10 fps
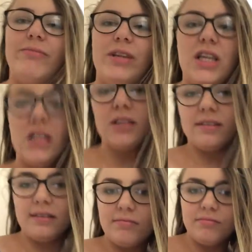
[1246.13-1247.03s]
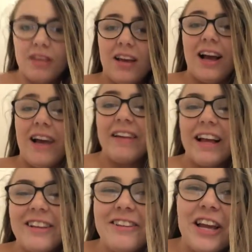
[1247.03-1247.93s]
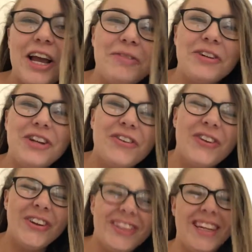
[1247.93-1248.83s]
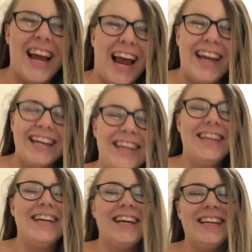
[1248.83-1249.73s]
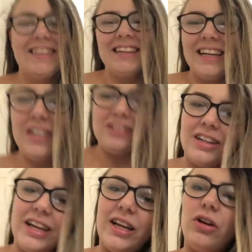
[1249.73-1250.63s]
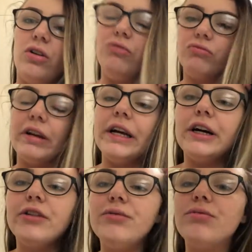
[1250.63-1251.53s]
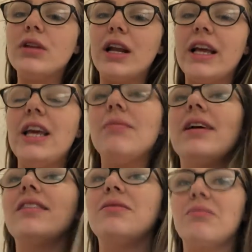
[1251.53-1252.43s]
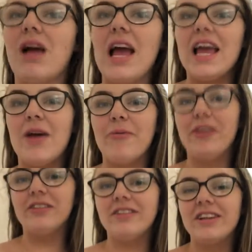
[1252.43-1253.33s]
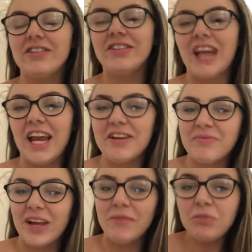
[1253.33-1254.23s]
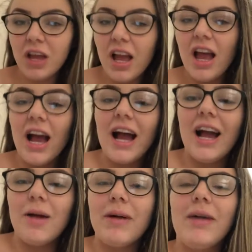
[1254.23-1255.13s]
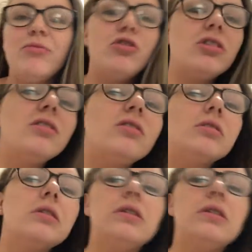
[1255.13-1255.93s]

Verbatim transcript: because I've had so much food today. It's literally unreal and I keep messing with my hair because it's irritating me. Um, I'm just,